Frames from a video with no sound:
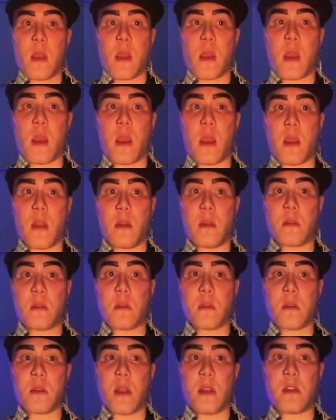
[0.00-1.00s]
and
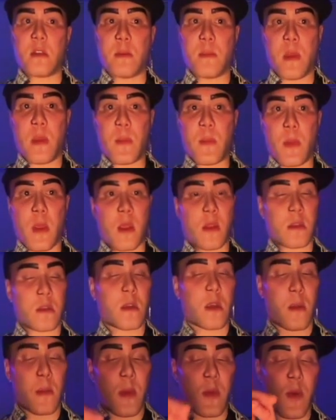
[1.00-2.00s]
tends to be, it's
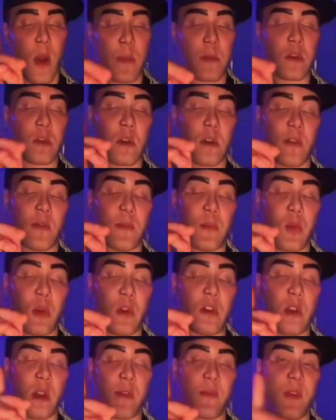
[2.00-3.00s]
going to be rupture of
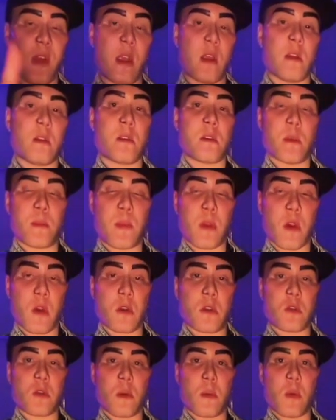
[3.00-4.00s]
bridging veins, superior
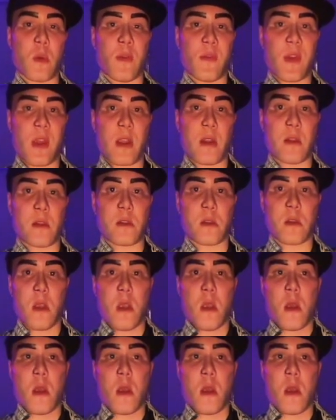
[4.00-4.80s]
cerebral veins,